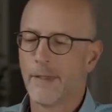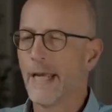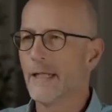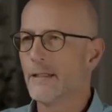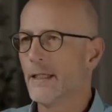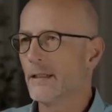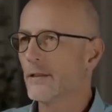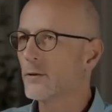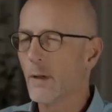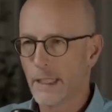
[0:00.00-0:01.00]
18 to
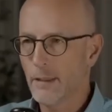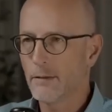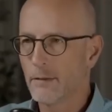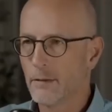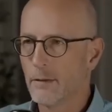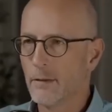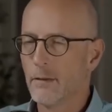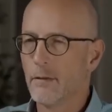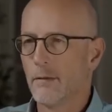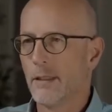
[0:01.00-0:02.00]
20,
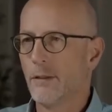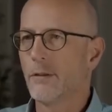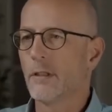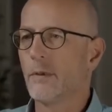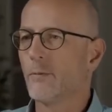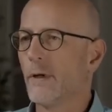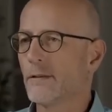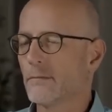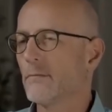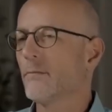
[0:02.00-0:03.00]
then you can be
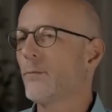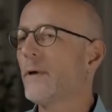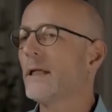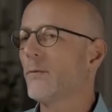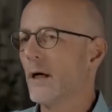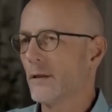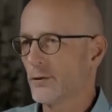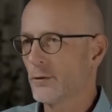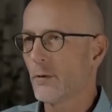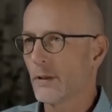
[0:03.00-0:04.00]
pretty well
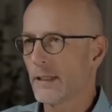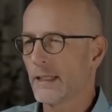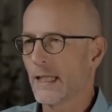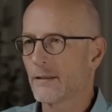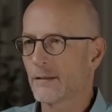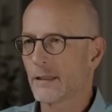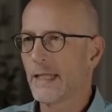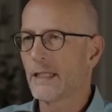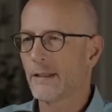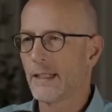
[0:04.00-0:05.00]
assured that that's
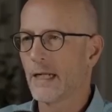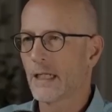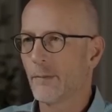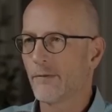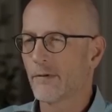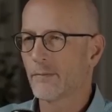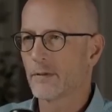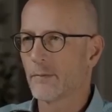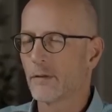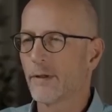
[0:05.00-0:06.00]
likely not coming from
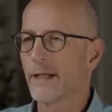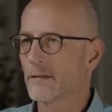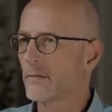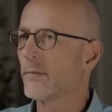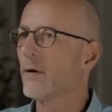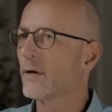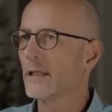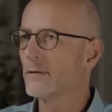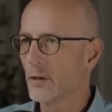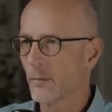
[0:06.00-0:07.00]
some aggressive,
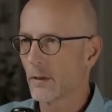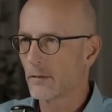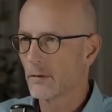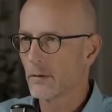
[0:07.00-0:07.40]
bulky tumor.